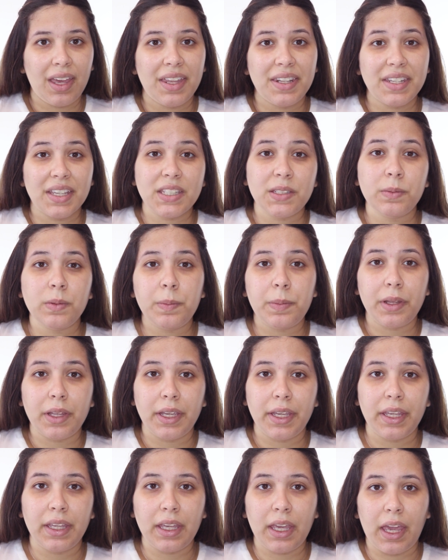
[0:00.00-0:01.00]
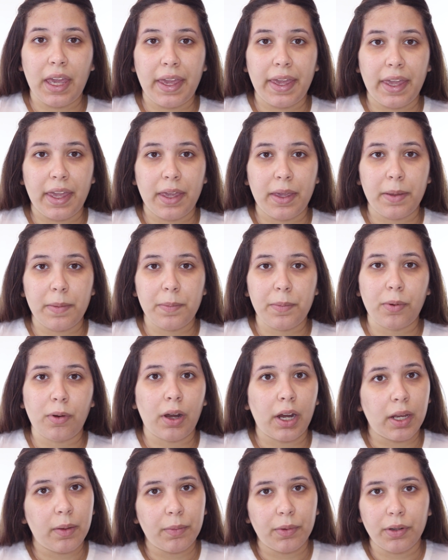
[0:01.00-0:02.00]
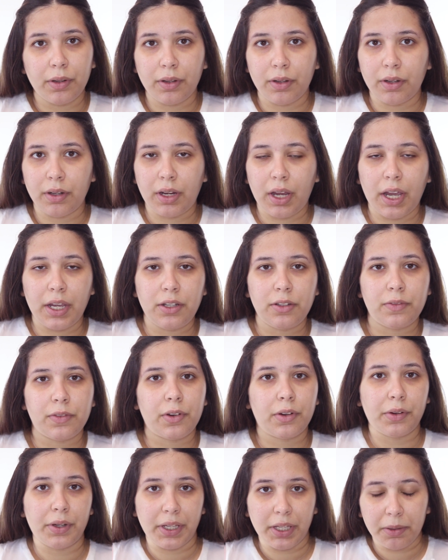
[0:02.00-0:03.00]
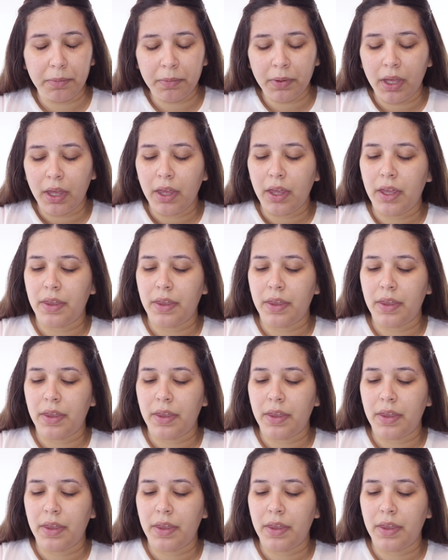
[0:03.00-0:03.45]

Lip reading: Next, I'm applying a primer kind of cream.